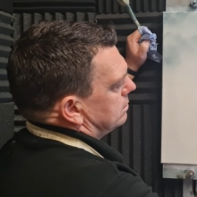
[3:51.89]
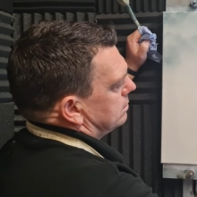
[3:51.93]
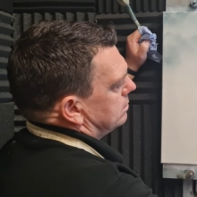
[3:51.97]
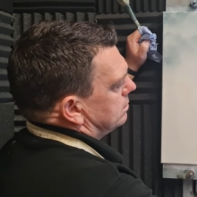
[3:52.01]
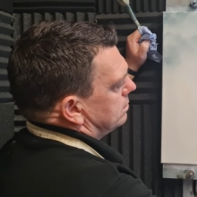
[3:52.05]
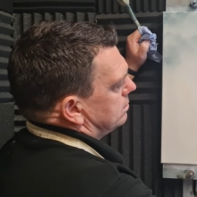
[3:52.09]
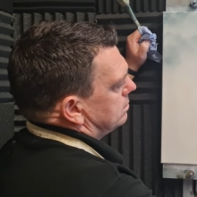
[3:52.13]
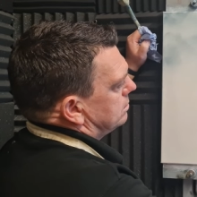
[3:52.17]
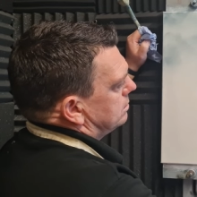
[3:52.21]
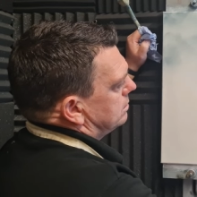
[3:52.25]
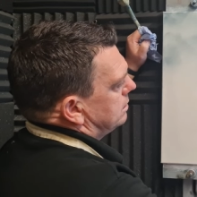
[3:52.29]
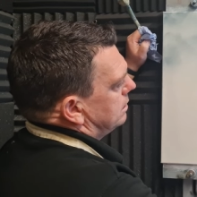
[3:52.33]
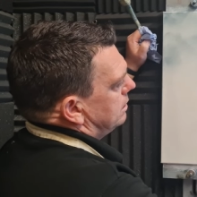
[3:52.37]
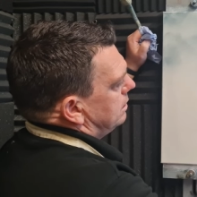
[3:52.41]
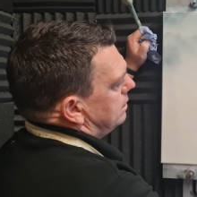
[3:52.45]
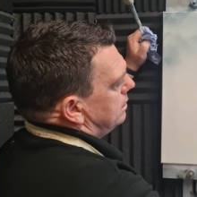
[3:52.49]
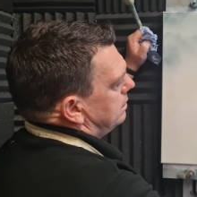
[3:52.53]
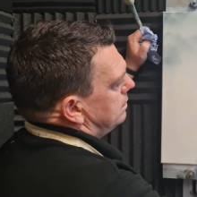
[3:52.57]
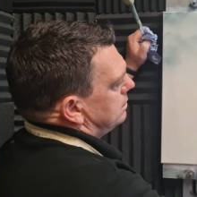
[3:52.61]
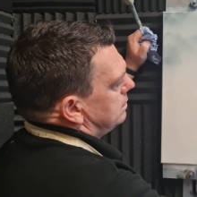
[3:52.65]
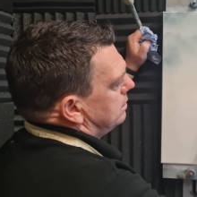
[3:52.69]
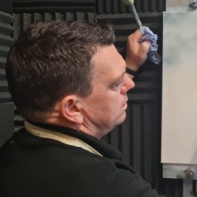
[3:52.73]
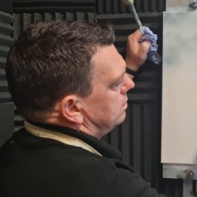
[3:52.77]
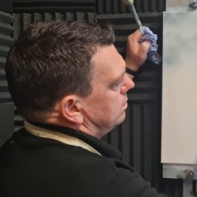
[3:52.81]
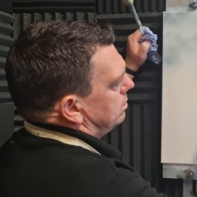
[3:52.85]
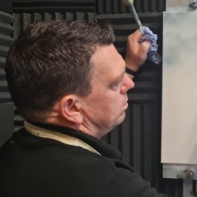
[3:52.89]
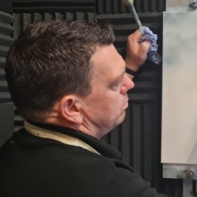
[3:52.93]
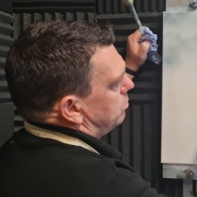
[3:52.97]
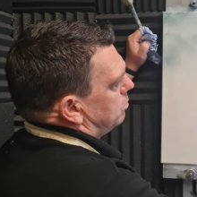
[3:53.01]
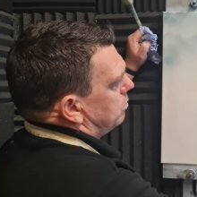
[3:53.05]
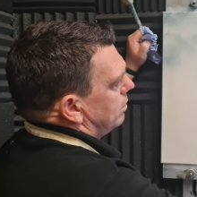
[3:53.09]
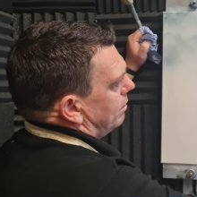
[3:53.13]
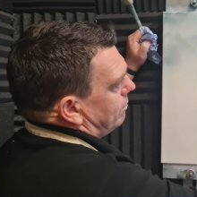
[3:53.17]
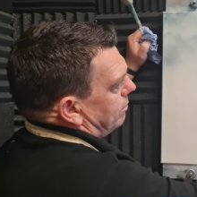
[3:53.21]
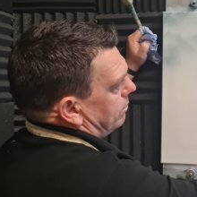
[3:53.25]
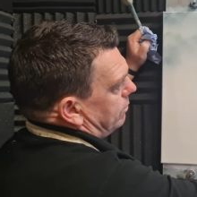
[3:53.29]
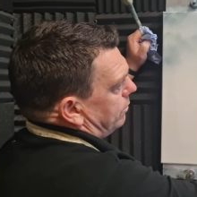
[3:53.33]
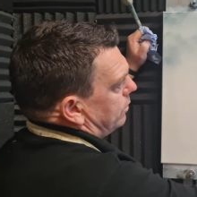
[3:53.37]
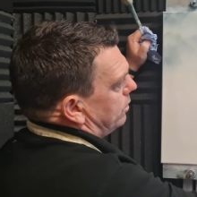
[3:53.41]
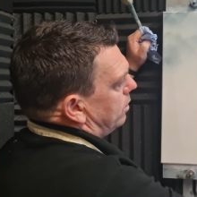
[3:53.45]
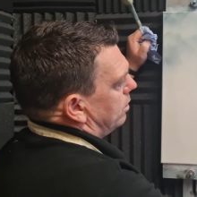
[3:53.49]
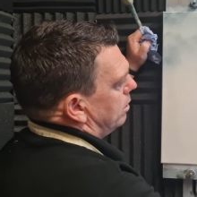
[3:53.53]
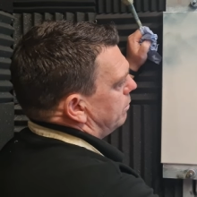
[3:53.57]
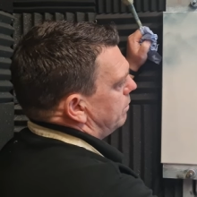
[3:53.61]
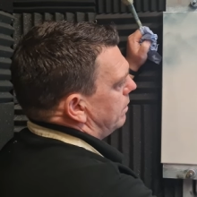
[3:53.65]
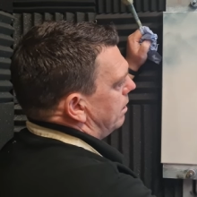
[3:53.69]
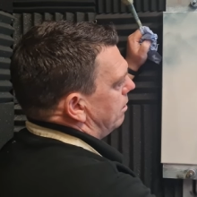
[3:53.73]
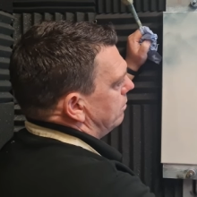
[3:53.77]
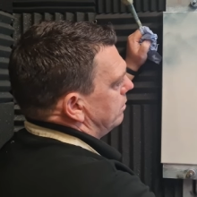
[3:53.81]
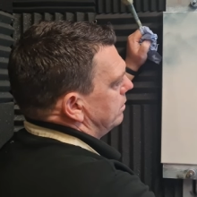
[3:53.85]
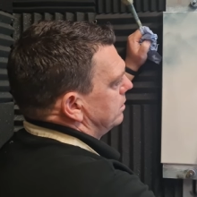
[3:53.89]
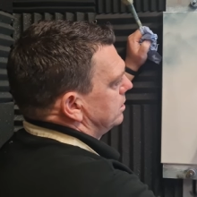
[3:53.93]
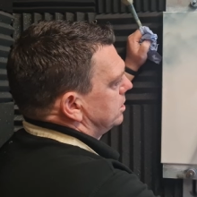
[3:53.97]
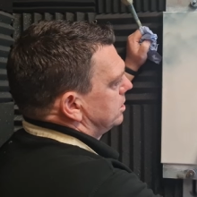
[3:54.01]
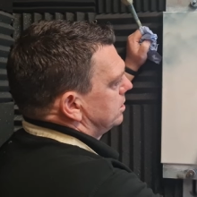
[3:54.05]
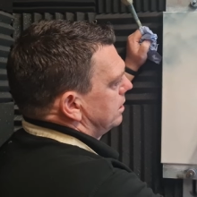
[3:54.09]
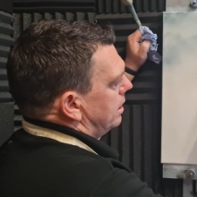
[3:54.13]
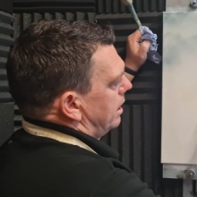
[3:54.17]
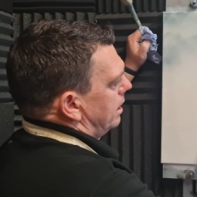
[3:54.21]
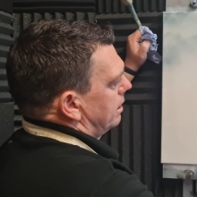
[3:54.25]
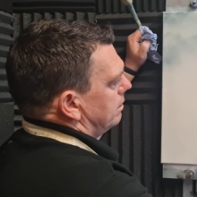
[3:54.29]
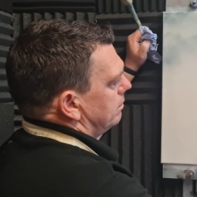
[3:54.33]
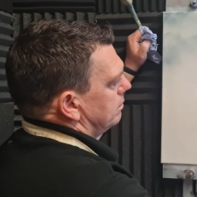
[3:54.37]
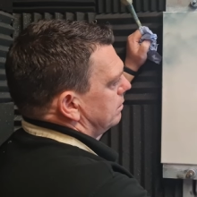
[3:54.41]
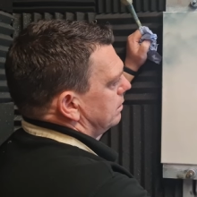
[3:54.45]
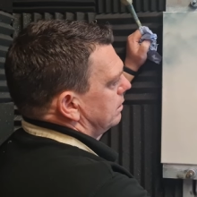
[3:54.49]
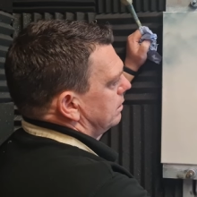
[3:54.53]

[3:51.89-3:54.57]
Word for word: Just tease it up. We haven't forgot about this yet.